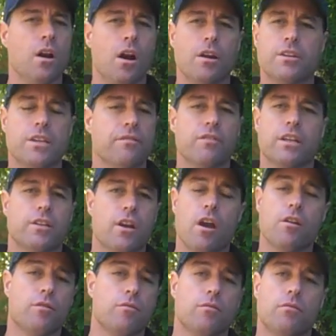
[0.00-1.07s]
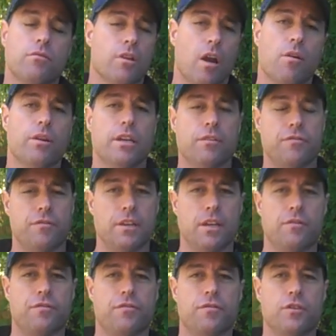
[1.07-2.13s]
I definitely no.
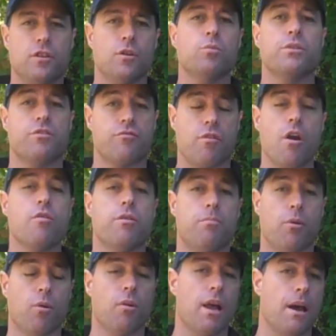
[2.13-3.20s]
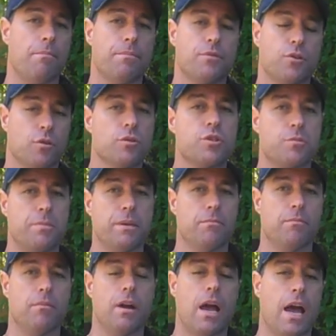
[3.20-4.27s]
If you would throw the ball up to
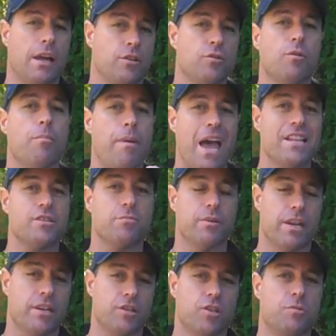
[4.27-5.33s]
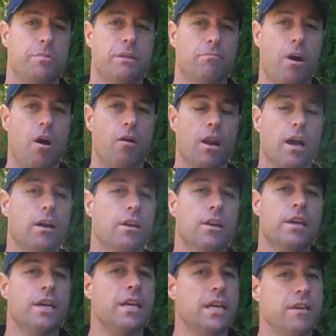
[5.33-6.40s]
a batsman as a spin bowler,
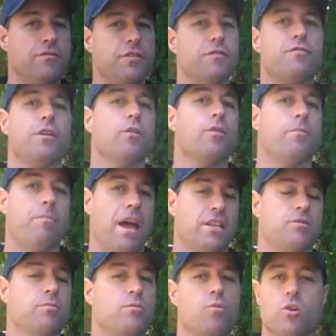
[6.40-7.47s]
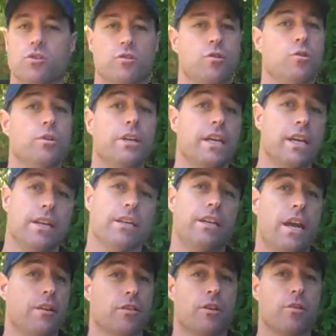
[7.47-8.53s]
if you felt the batsman wasn't good at getting
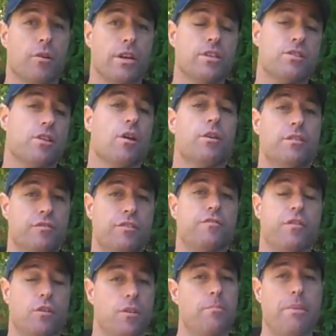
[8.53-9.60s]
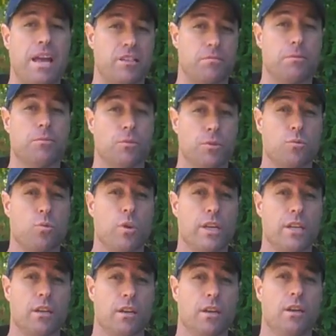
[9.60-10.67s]
down the crease, so if you felt the batsman was
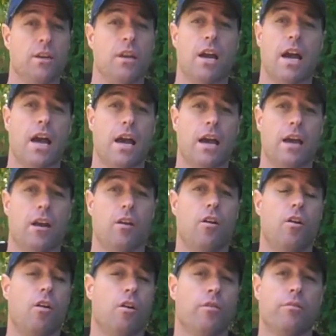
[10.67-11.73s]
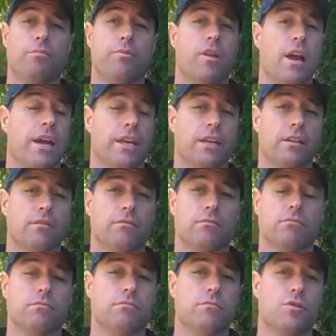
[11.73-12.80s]
weak on playing
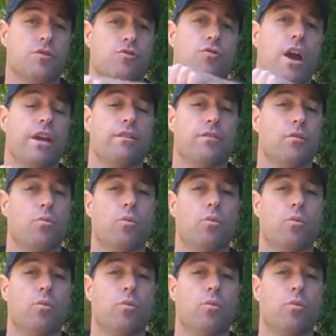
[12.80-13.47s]
straight